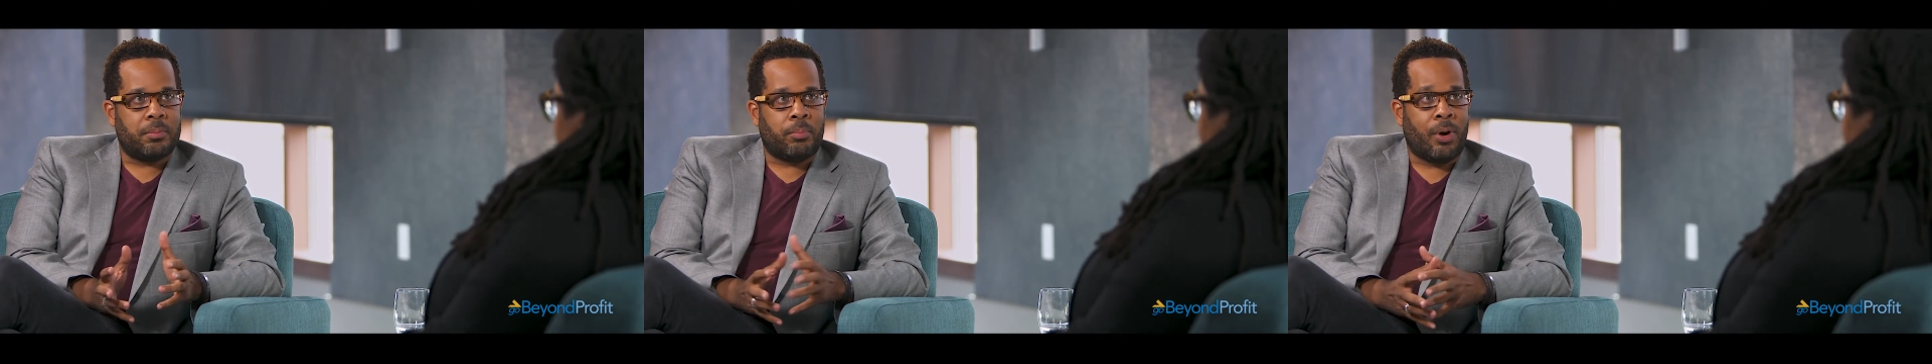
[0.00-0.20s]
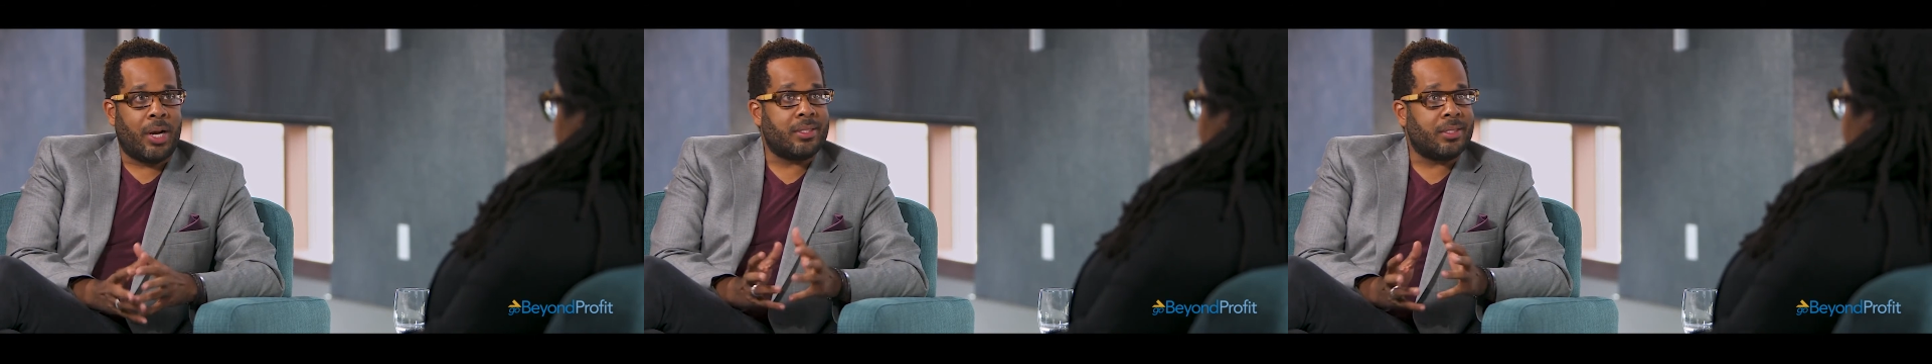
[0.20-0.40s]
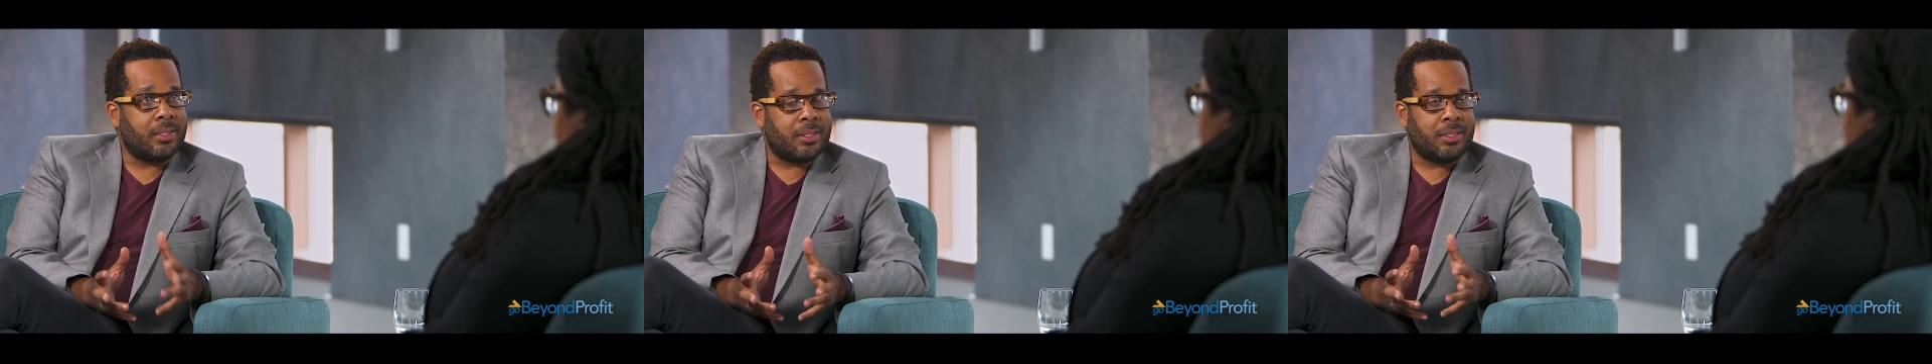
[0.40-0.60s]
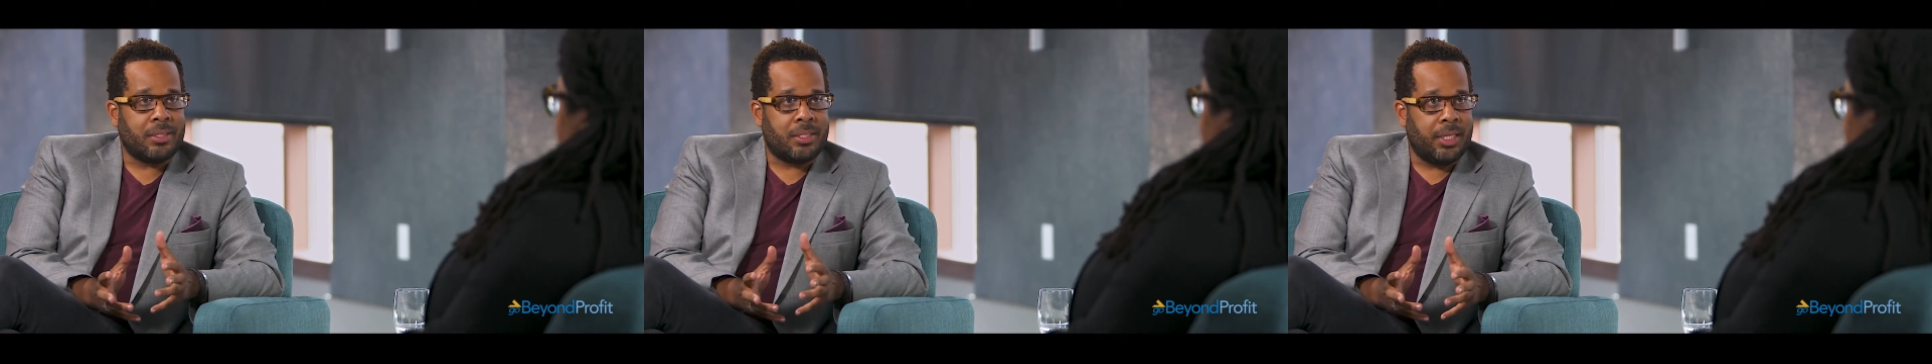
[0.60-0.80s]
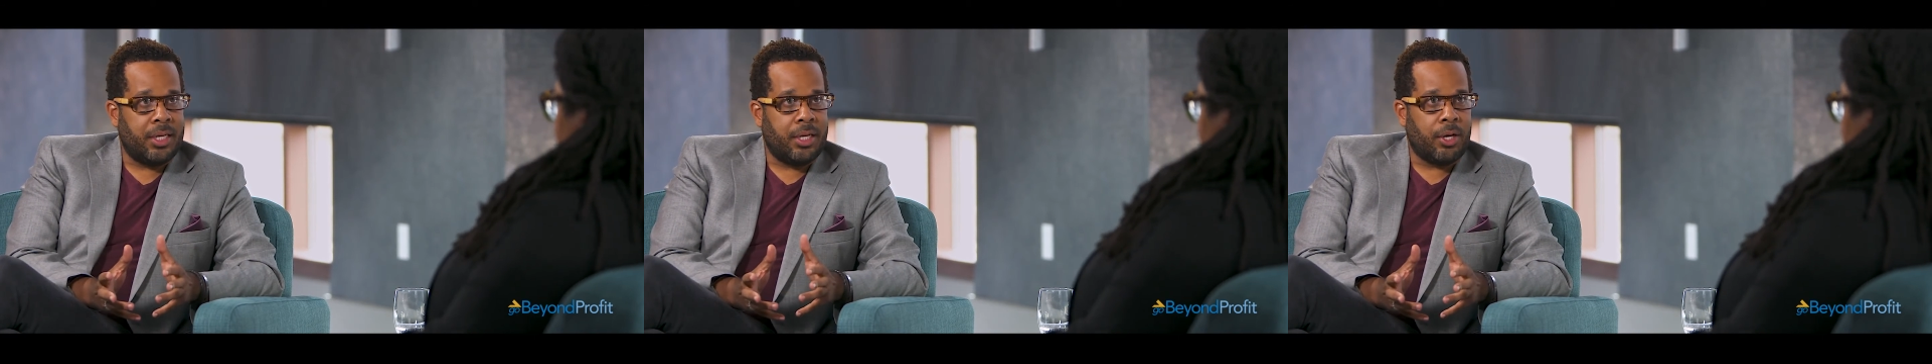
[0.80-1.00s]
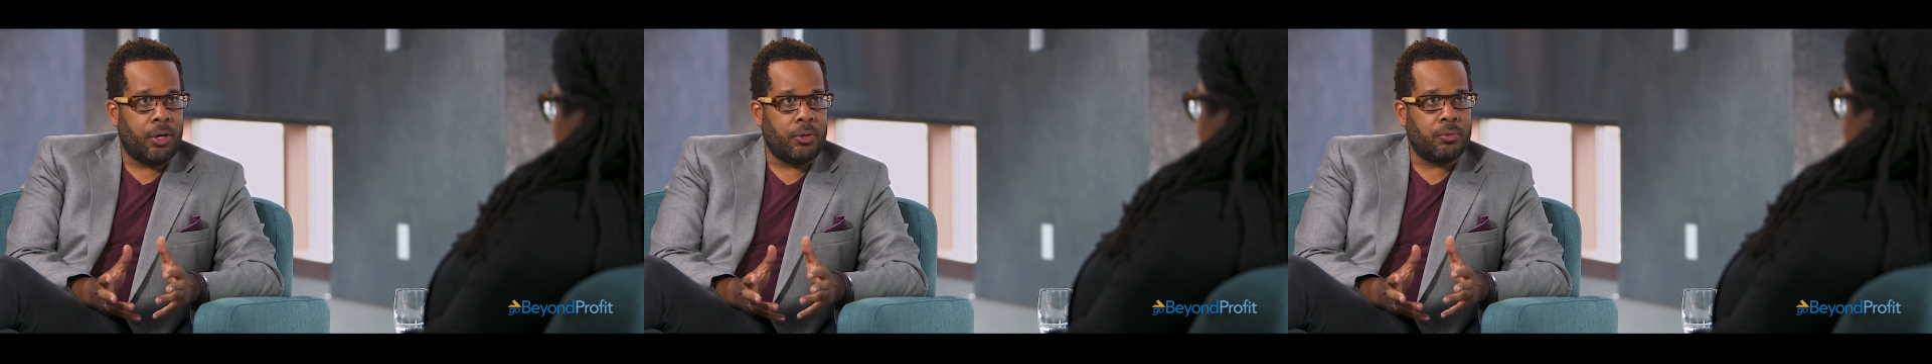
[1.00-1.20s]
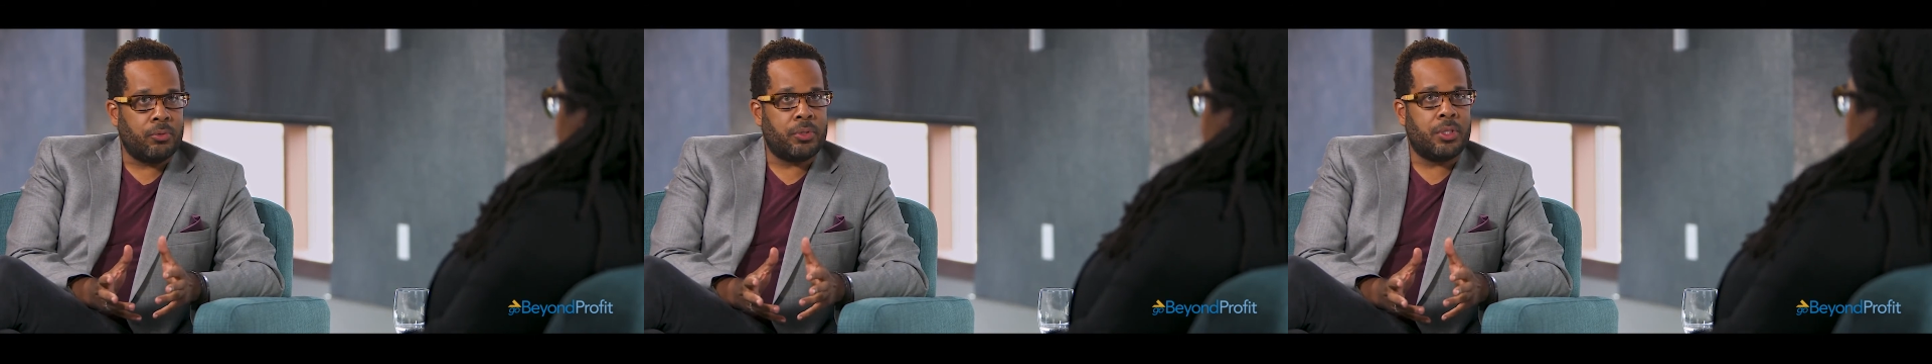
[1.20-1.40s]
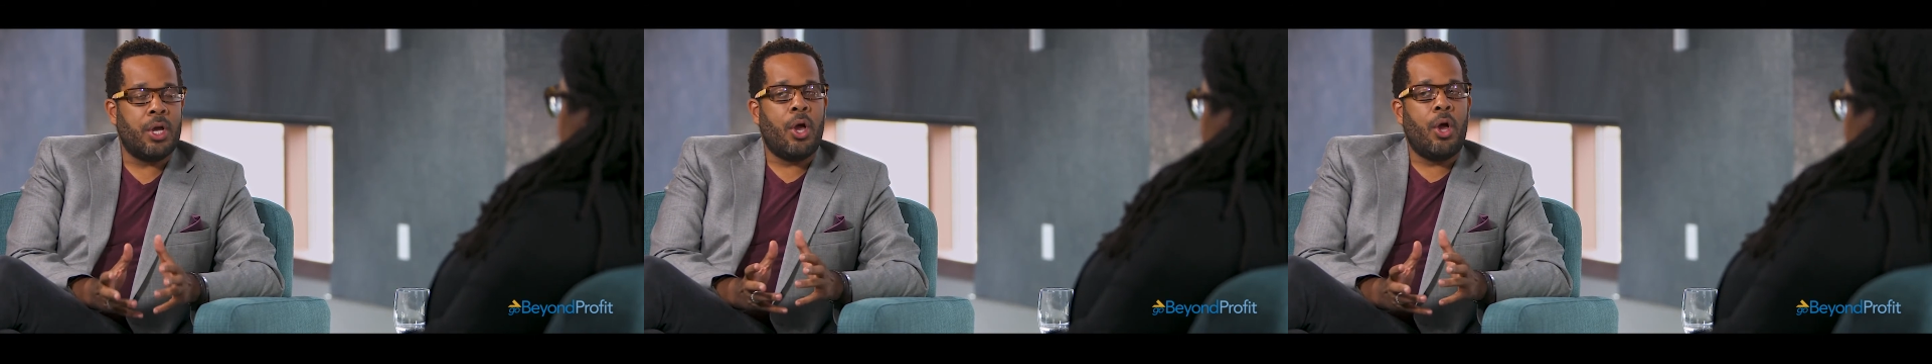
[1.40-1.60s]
presidents, and CEOs.